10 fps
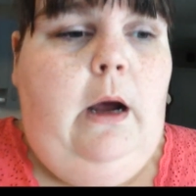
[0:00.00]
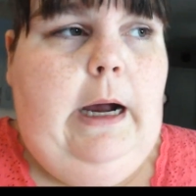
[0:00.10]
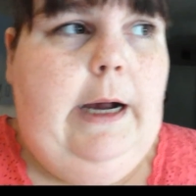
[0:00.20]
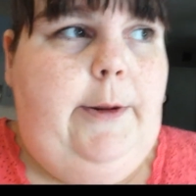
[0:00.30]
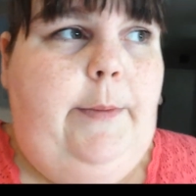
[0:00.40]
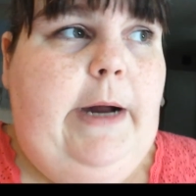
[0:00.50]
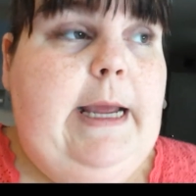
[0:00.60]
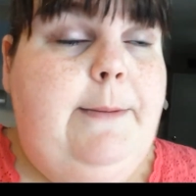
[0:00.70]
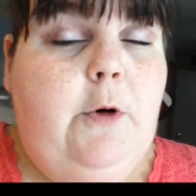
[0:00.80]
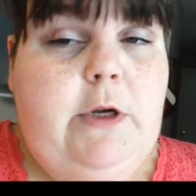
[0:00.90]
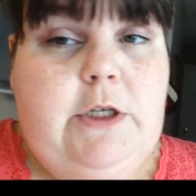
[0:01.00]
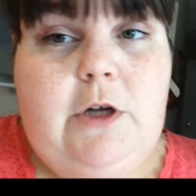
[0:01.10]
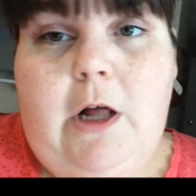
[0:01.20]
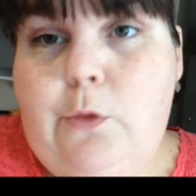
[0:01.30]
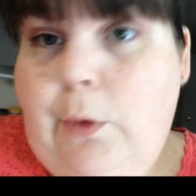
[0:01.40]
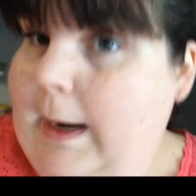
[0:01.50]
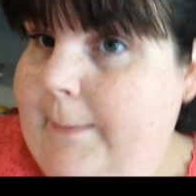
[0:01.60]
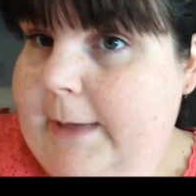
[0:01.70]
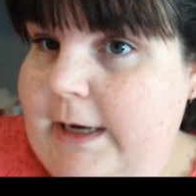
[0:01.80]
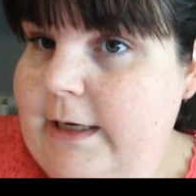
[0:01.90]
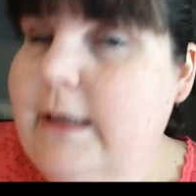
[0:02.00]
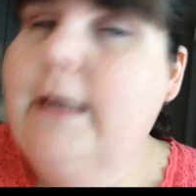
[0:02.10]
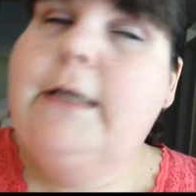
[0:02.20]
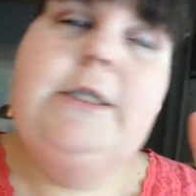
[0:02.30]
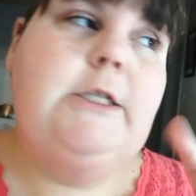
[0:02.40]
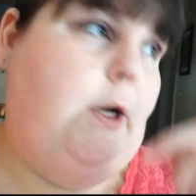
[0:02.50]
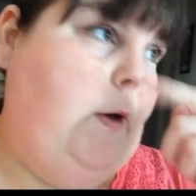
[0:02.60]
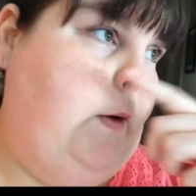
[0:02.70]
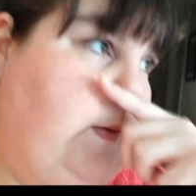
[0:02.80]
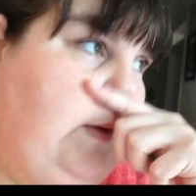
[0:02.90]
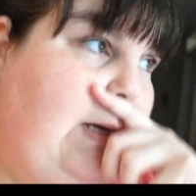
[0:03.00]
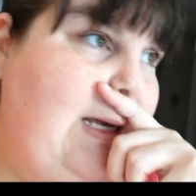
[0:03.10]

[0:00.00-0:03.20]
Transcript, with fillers: um, I am going to Dollarama so